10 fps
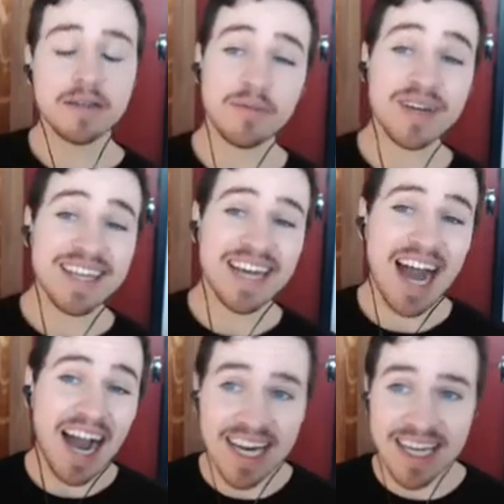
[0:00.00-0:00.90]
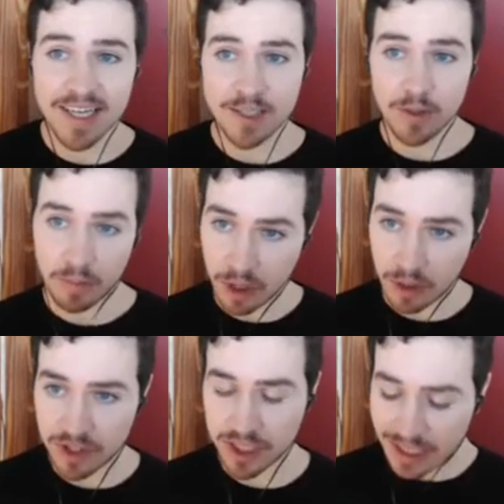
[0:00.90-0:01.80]
The way that I like to
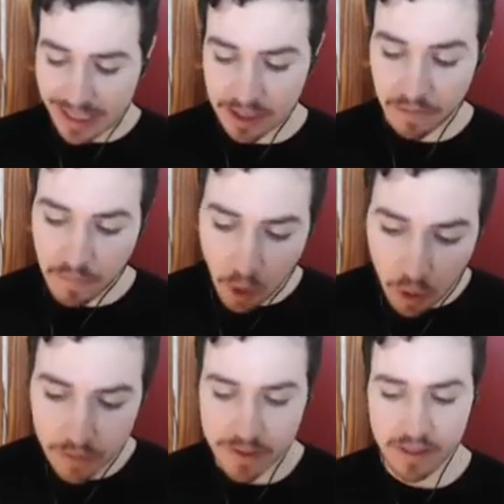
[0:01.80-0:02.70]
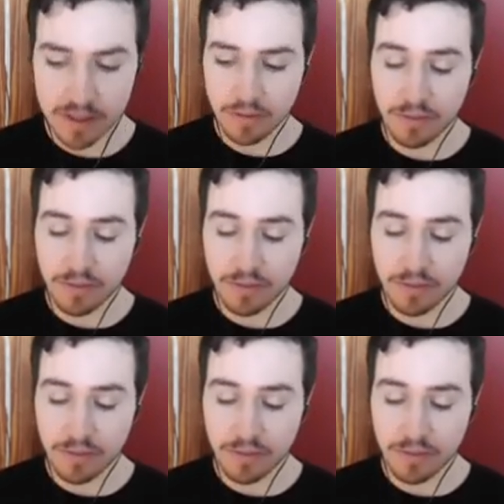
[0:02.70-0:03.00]
approach it is, of course,